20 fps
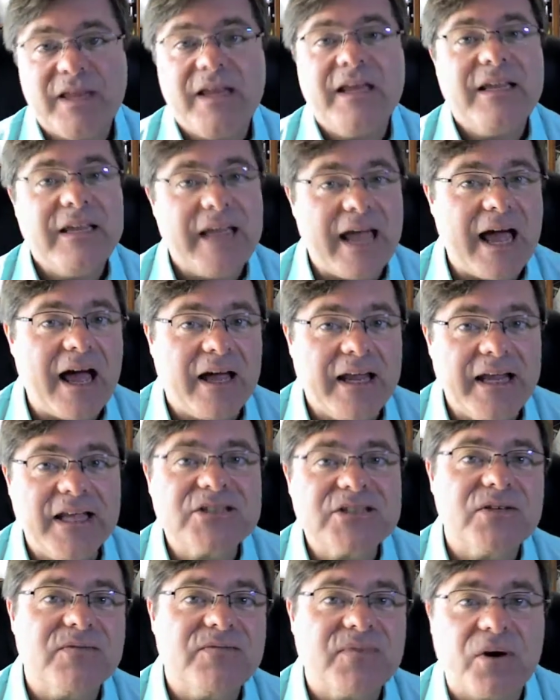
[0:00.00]
Yeah,
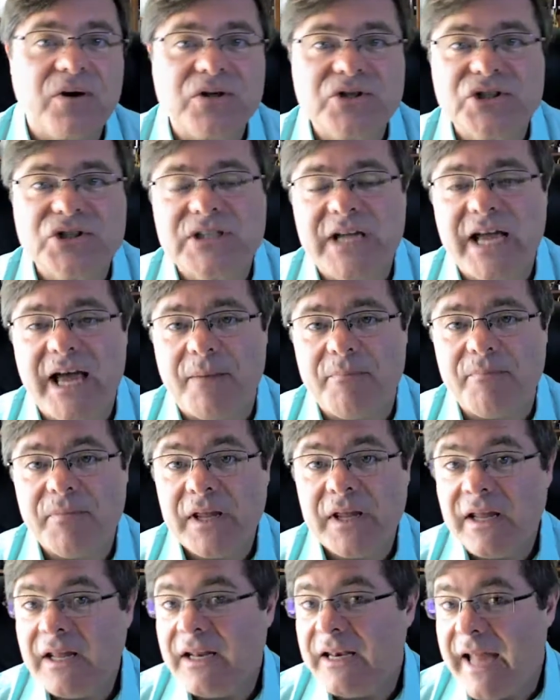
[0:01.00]
it's a first step.
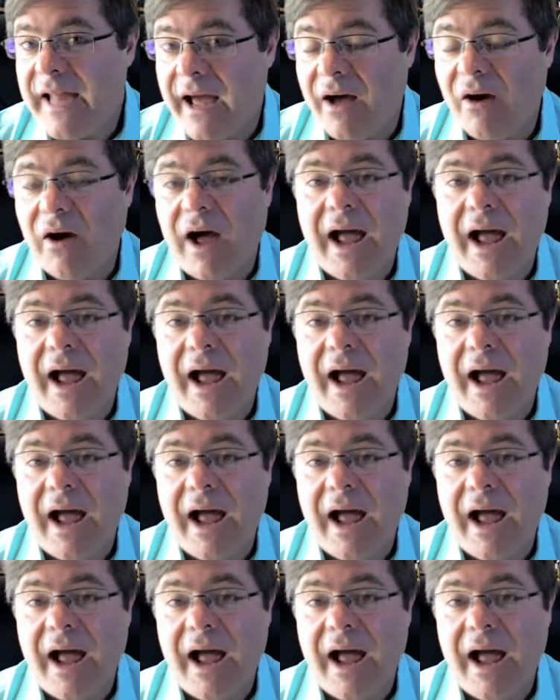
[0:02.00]
Now,